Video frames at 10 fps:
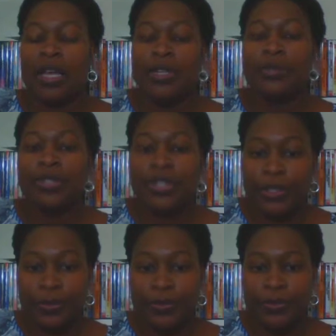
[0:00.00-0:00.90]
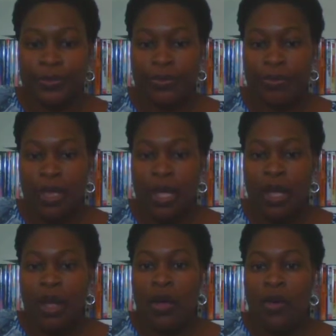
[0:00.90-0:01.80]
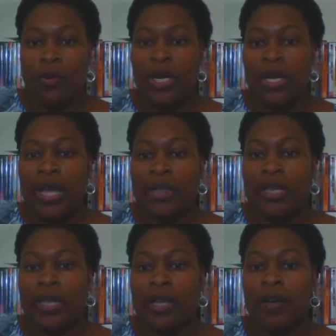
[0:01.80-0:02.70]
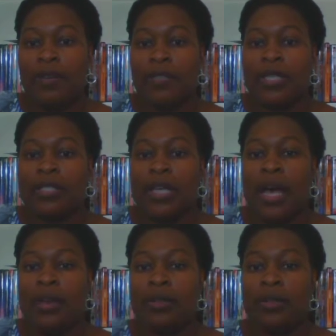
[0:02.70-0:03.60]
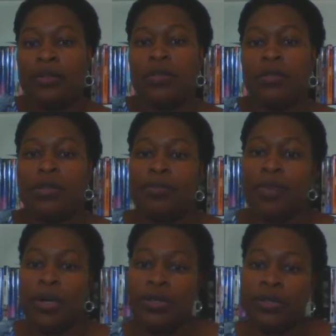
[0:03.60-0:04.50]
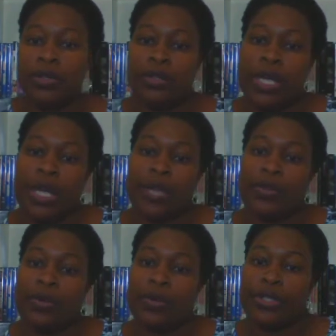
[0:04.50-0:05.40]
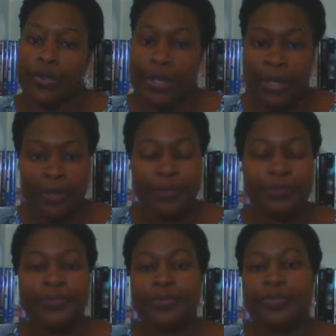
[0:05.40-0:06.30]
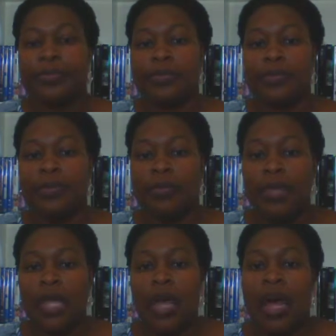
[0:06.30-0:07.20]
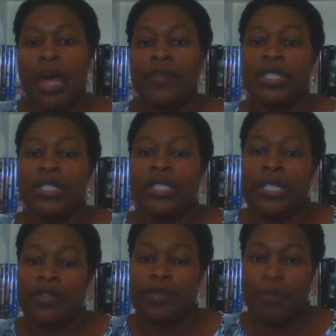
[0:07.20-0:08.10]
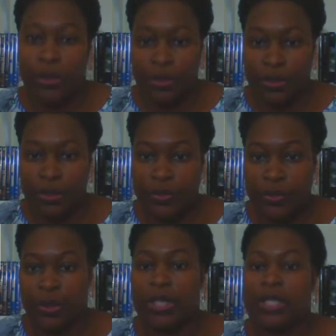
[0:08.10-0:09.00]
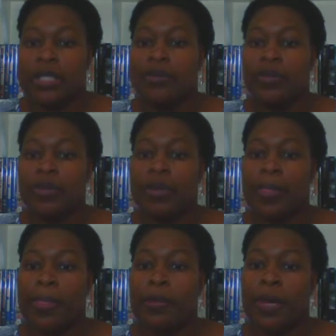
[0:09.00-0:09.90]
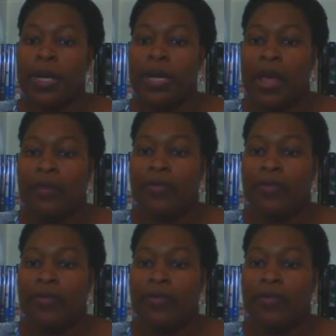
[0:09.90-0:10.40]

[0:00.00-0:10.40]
Number two, what did I think of the title, poster, and or trailer? I've seen several posters for this movie, but the one I